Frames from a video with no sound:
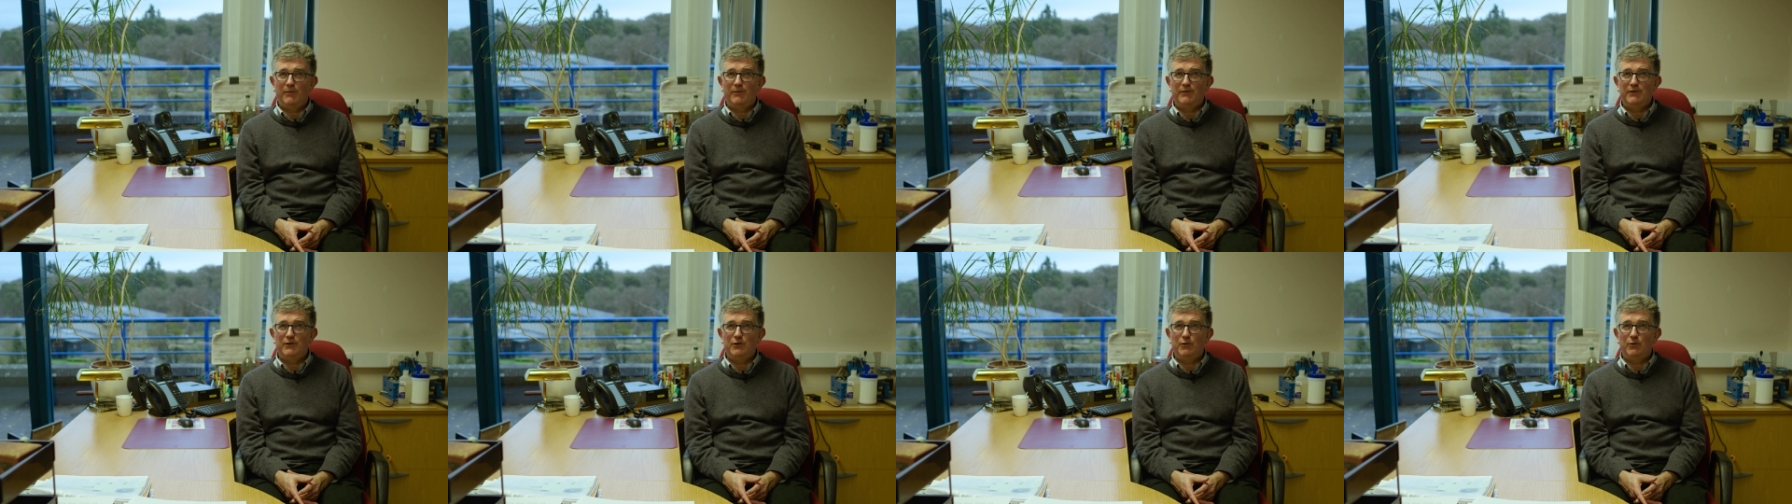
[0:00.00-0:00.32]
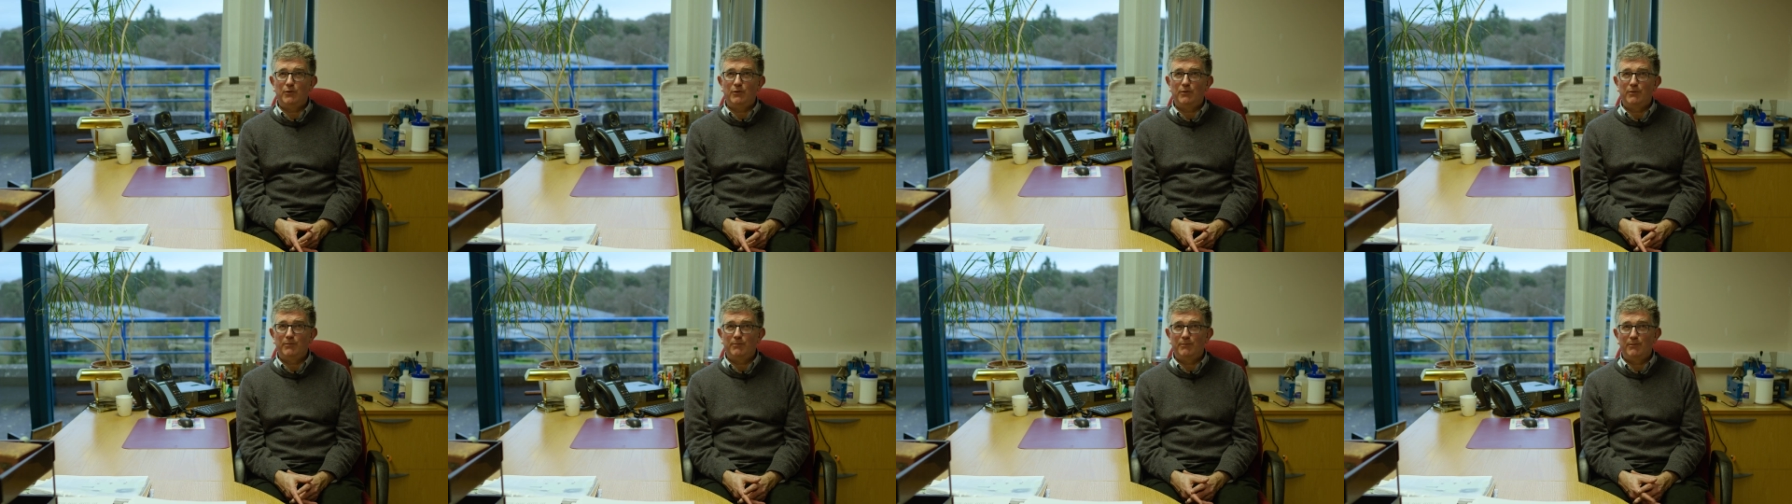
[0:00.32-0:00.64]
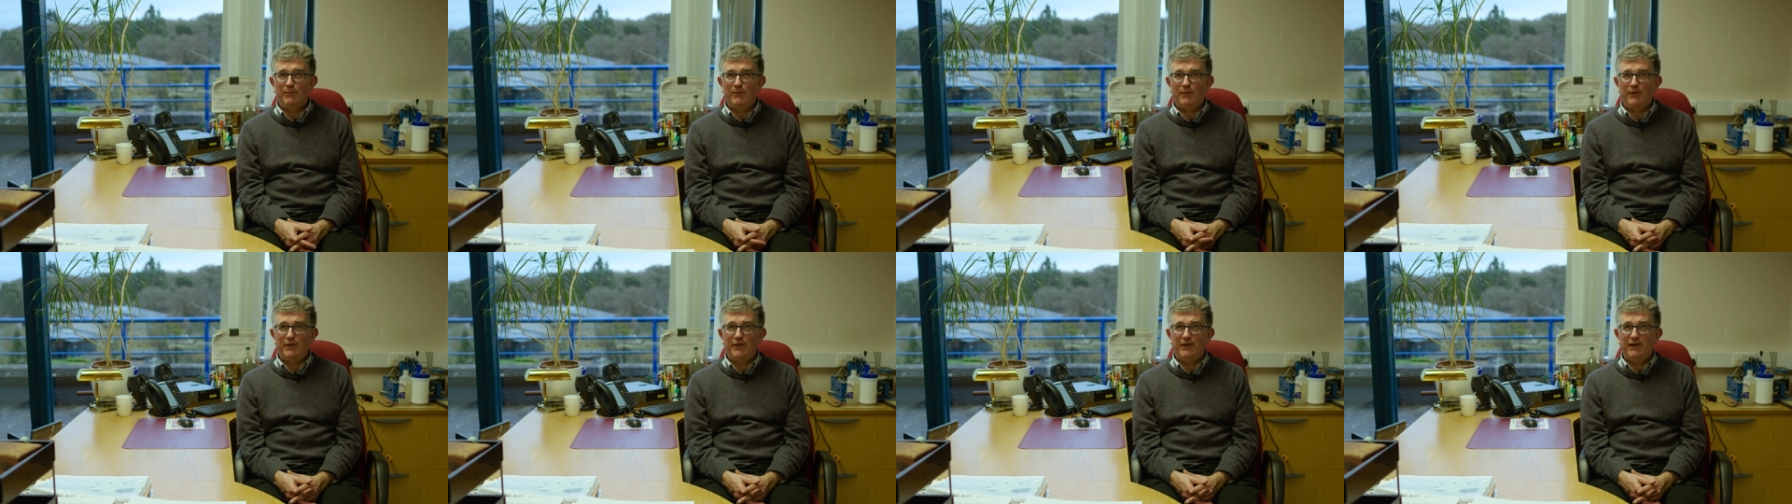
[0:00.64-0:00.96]
you know,
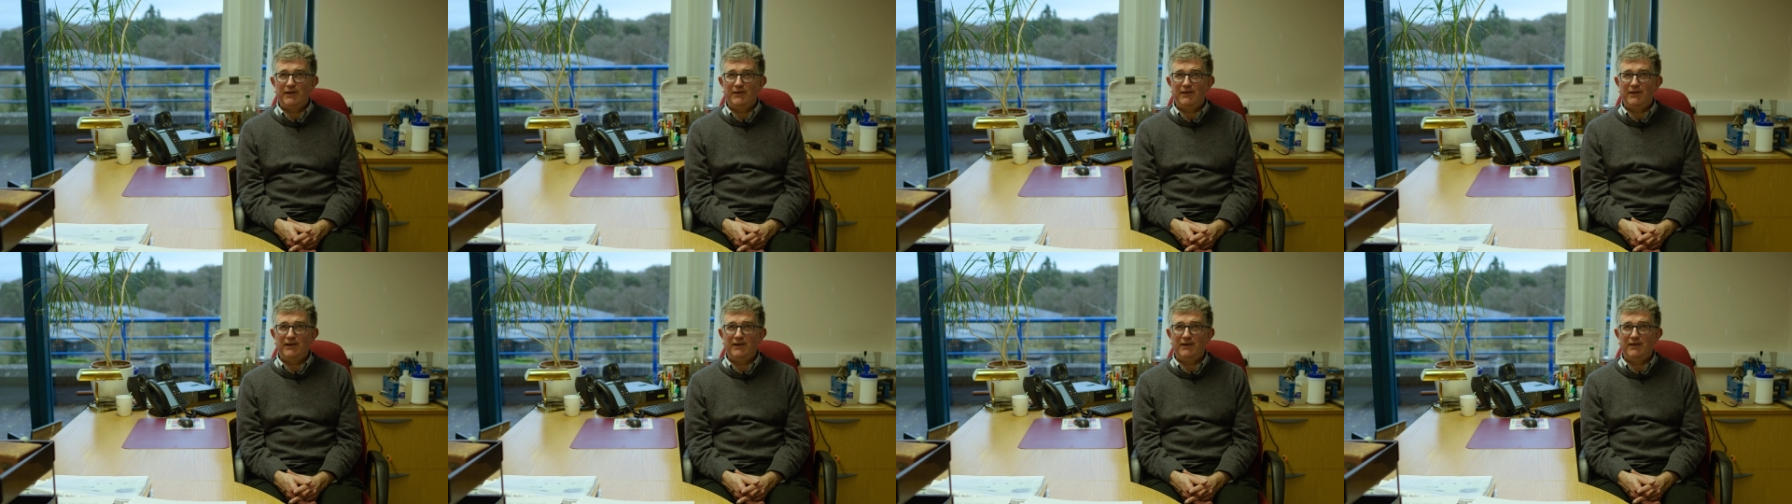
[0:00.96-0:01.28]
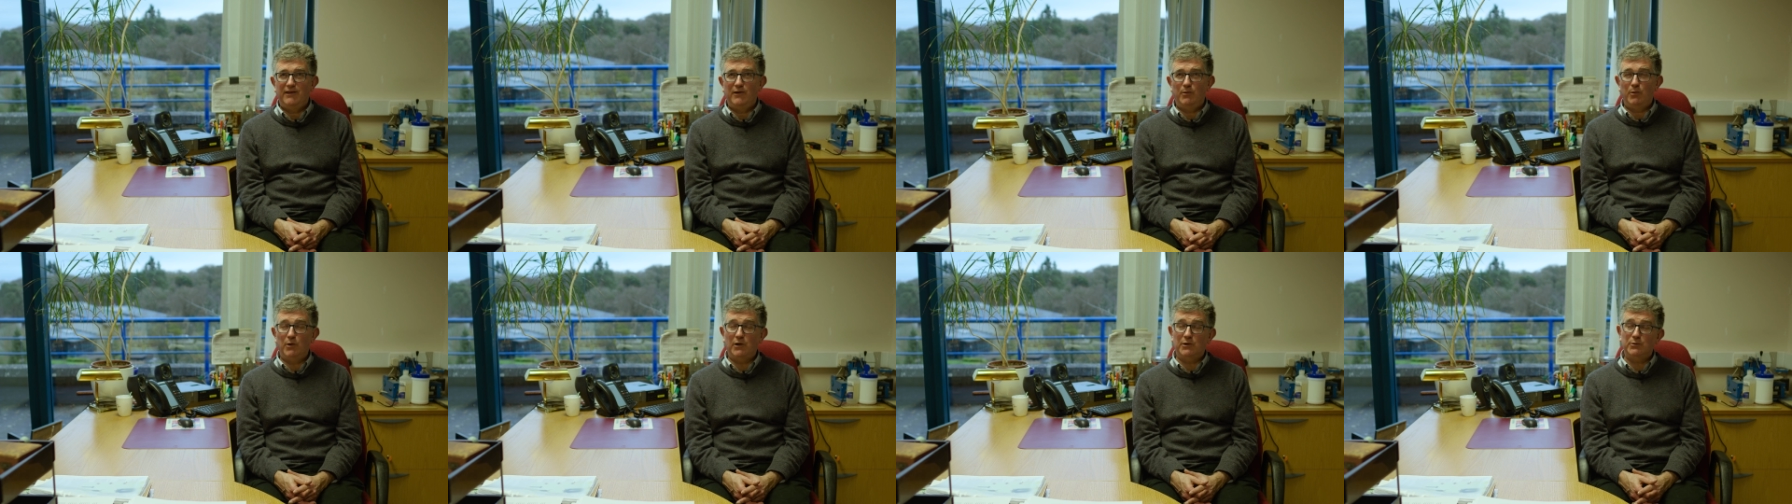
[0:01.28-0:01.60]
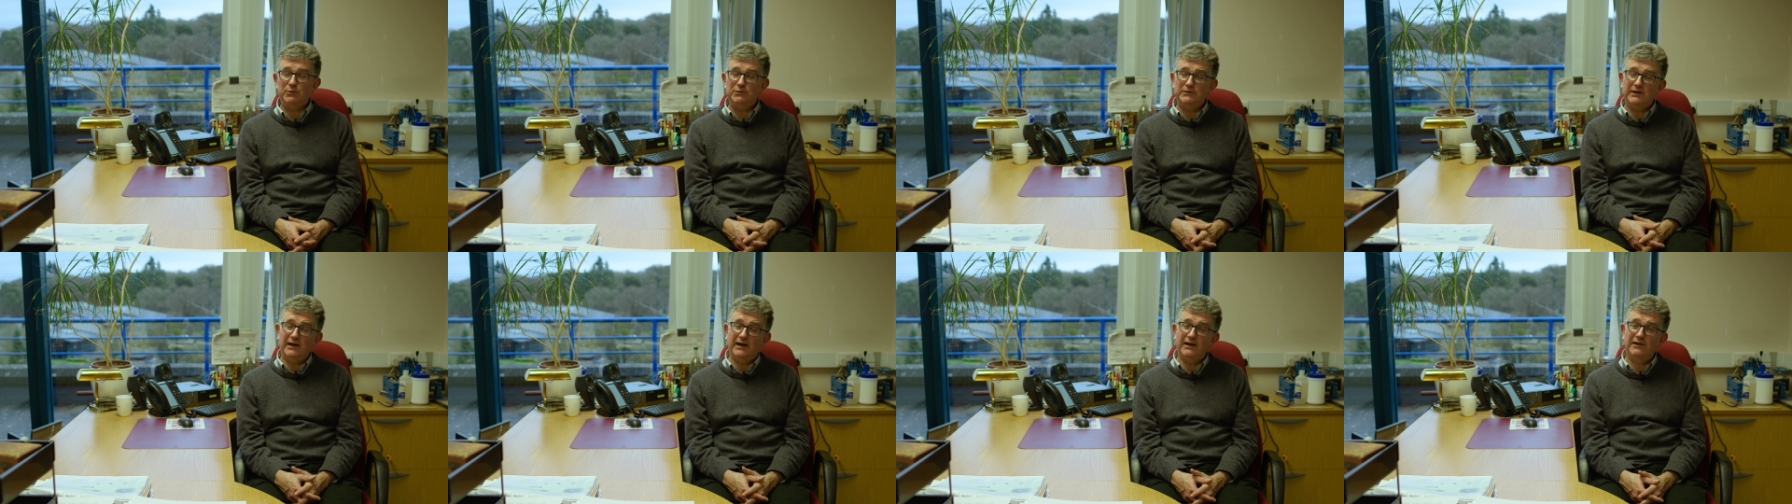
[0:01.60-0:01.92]
the, the, the,
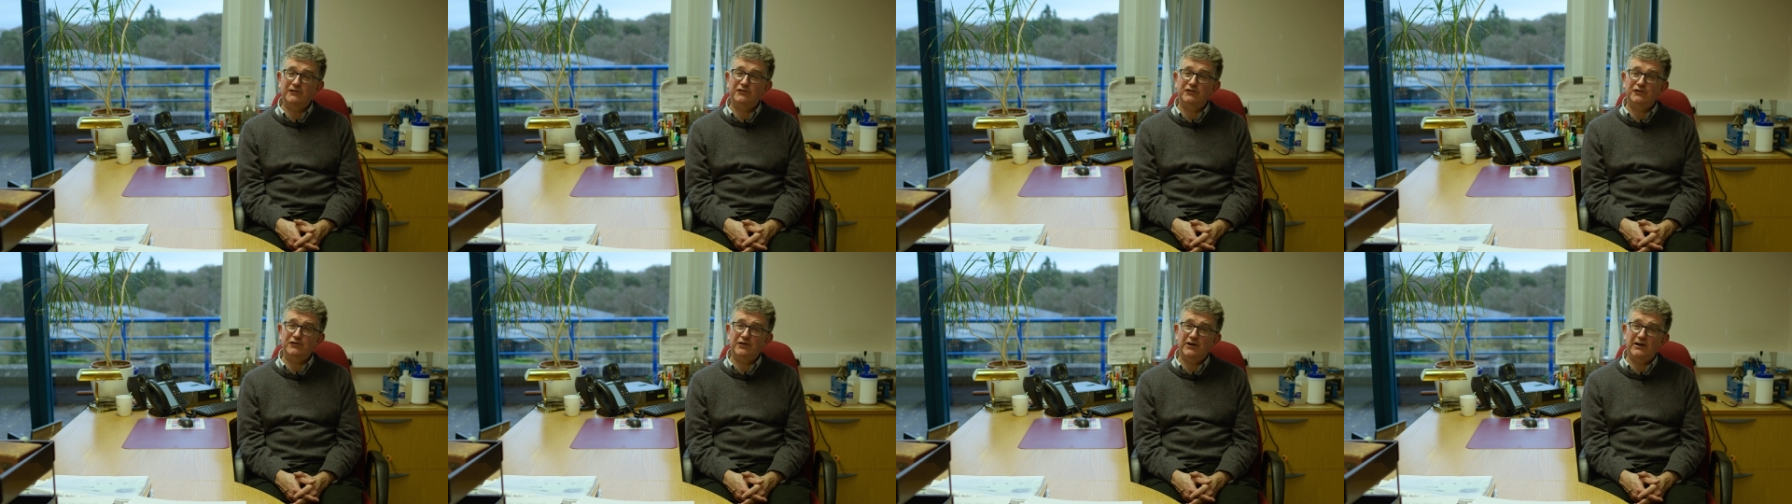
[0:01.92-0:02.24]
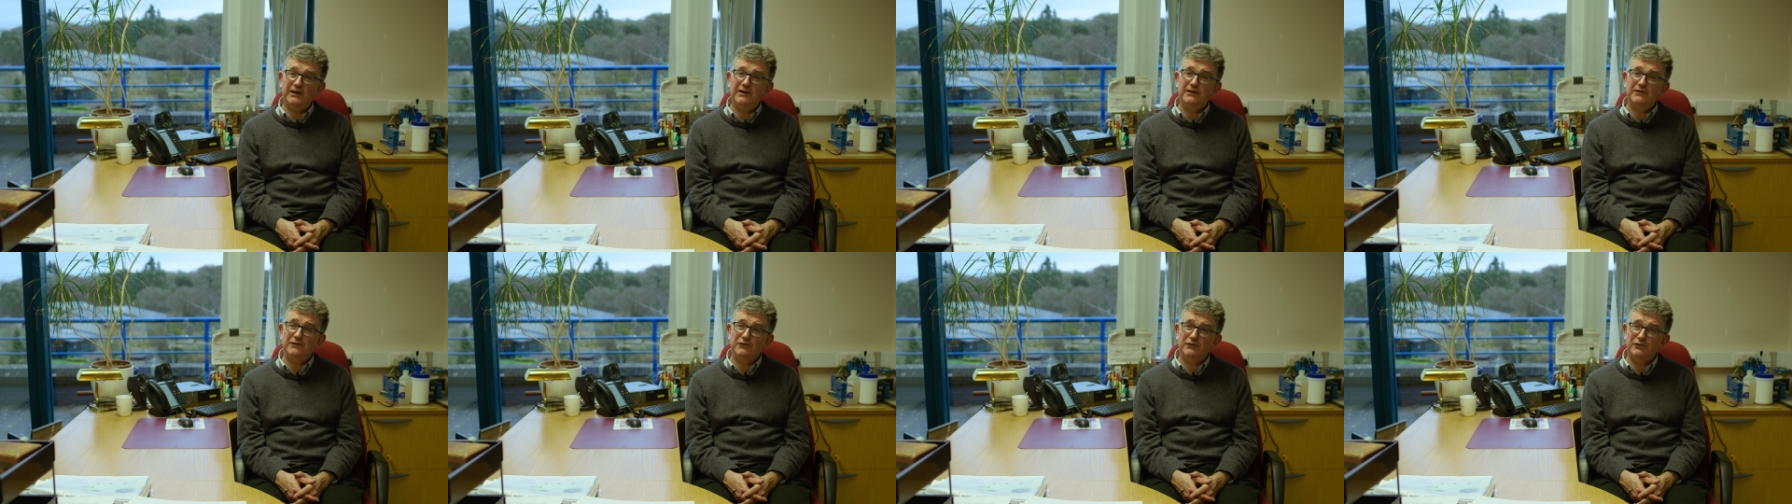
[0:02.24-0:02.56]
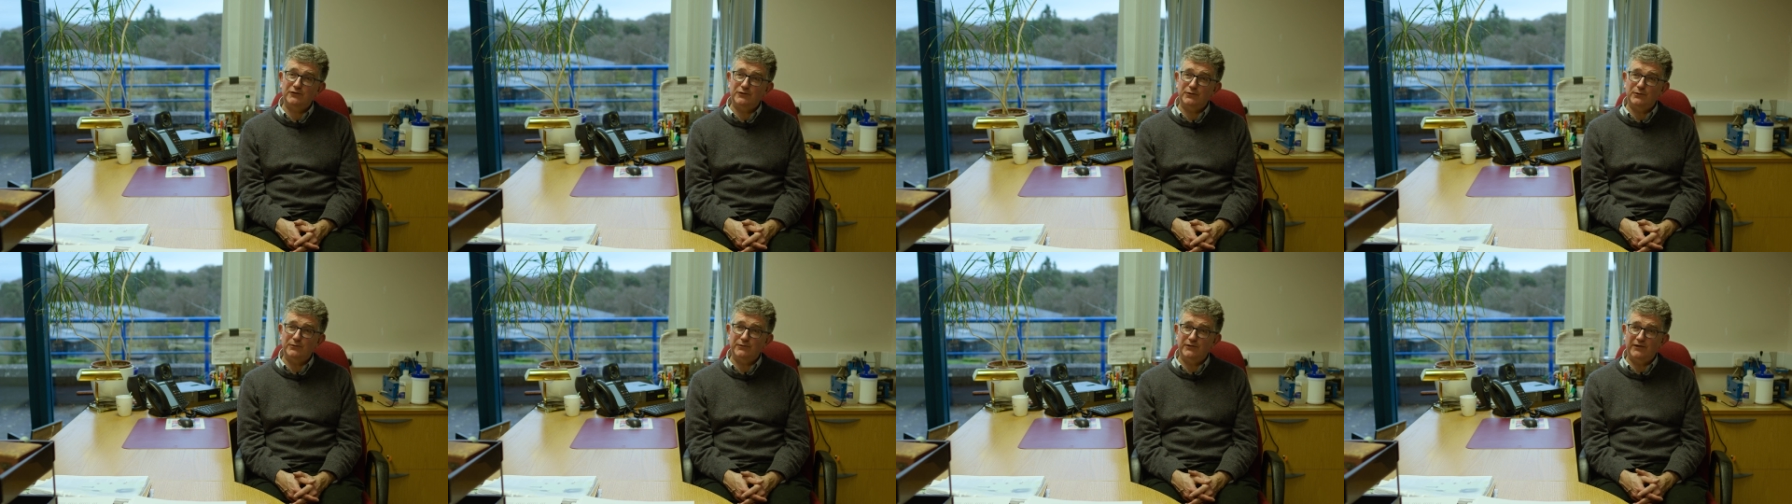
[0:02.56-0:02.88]
world has
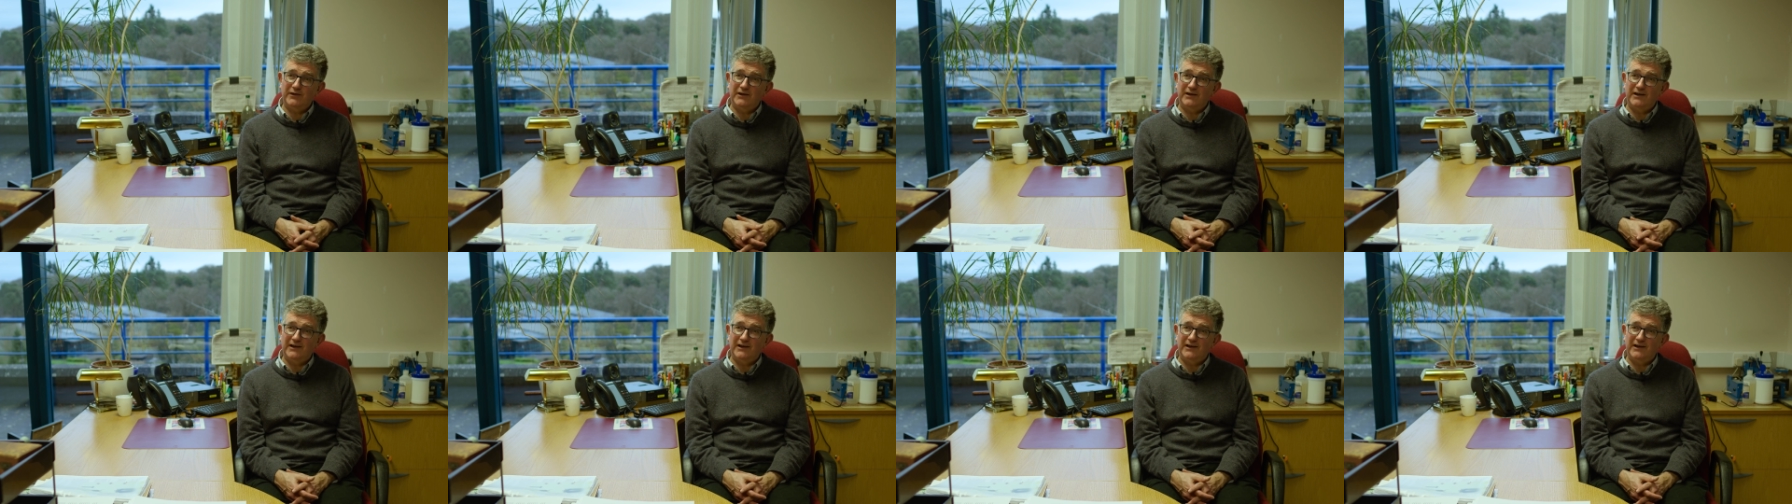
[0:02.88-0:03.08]
changed over the